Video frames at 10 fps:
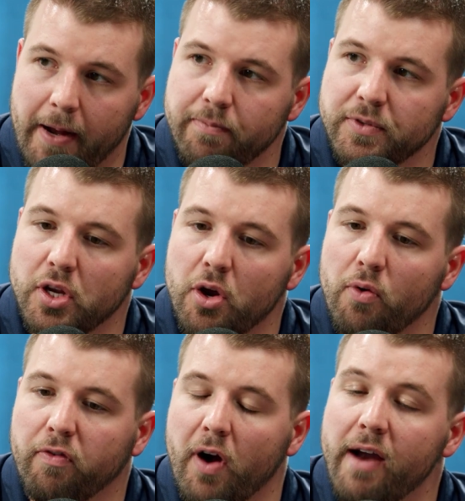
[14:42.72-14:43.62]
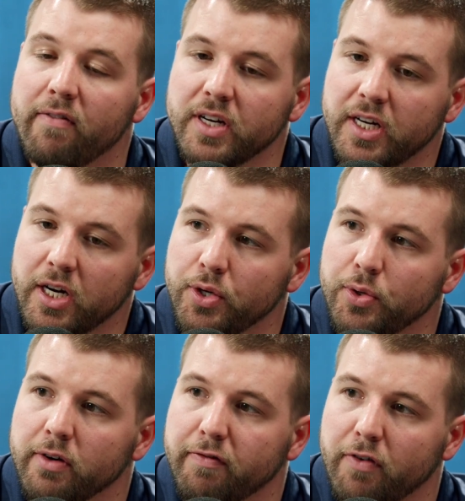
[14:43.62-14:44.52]
Yeah. So for every year
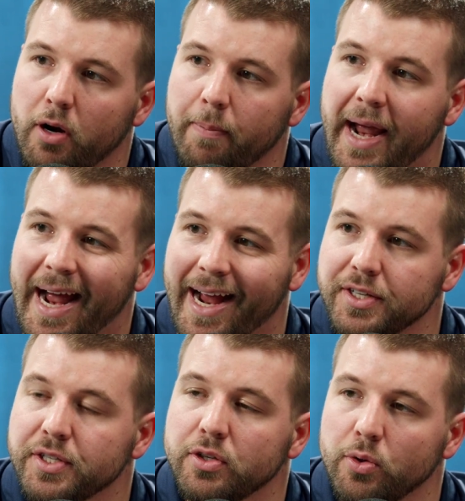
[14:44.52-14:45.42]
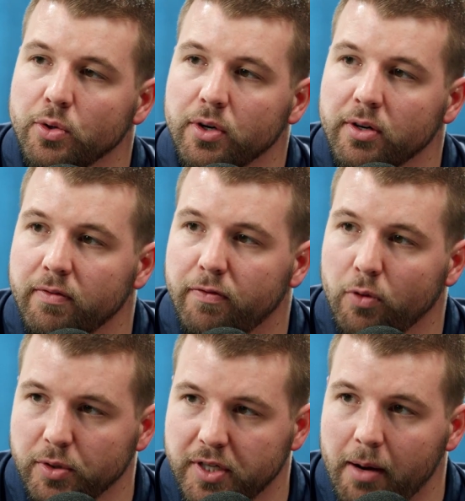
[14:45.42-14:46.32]
you defer past your
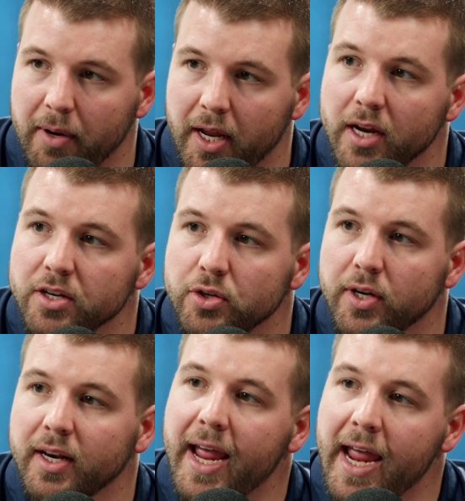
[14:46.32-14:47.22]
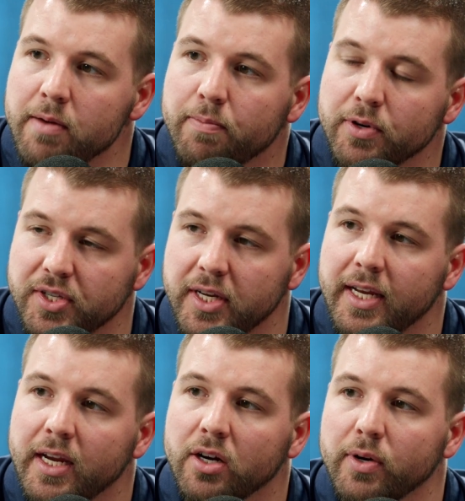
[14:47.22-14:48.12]
full retirement age, you get an
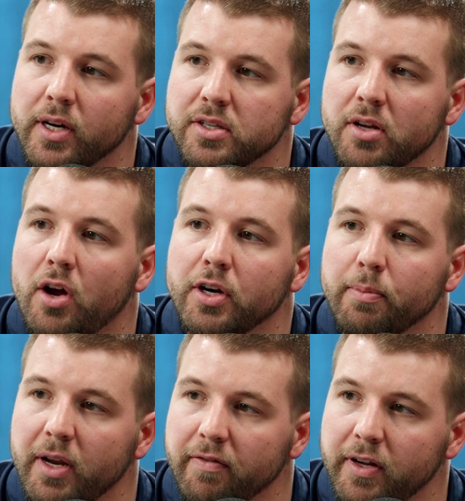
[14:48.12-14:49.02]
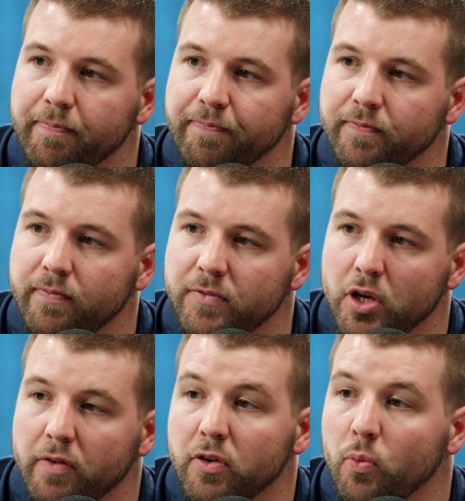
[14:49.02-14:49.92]
8% increase on your benefit.
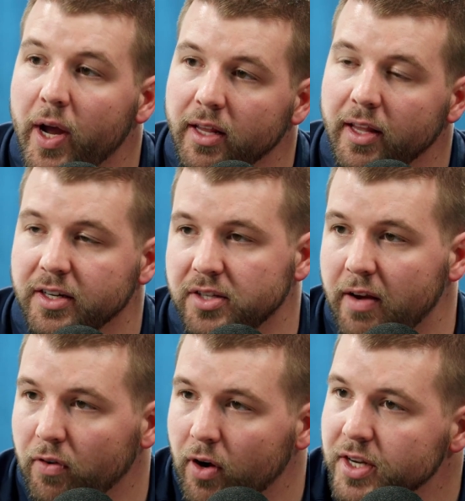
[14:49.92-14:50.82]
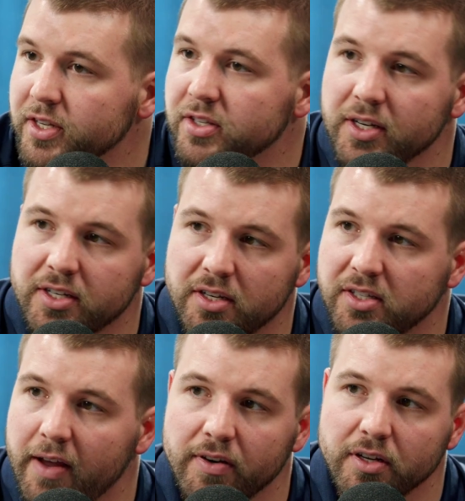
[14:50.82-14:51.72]
So if you wait, like say for us, it's
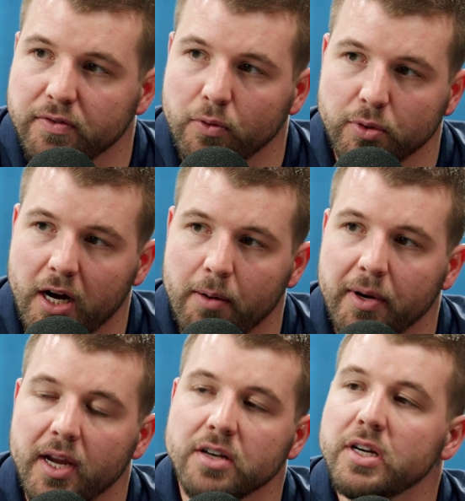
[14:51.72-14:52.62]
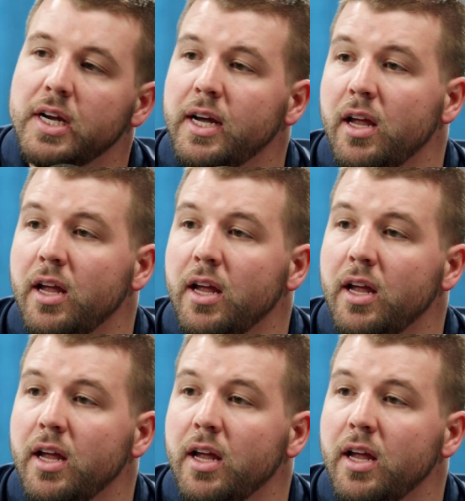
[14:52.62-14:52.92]
67 is full retirement age.